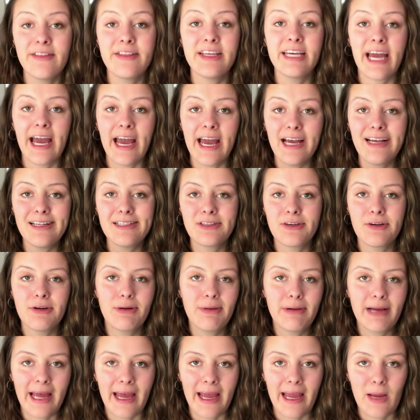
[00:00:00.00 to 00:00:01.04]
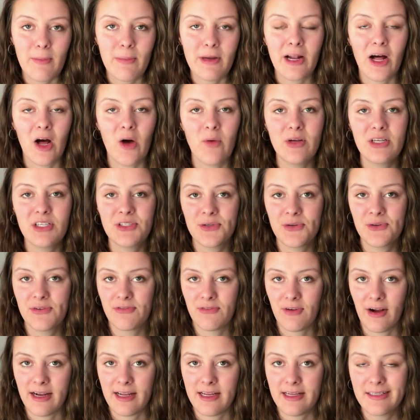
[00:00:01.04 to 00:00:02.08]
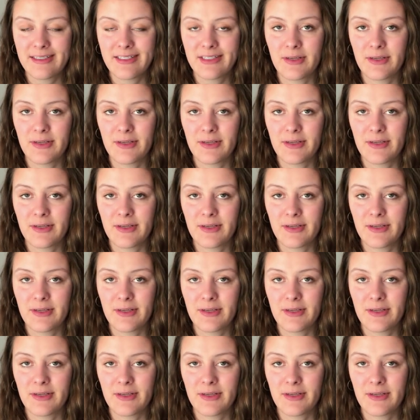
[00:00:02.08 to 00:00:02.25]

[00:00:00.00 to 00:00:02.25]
the eggs are okay but always sort of runny,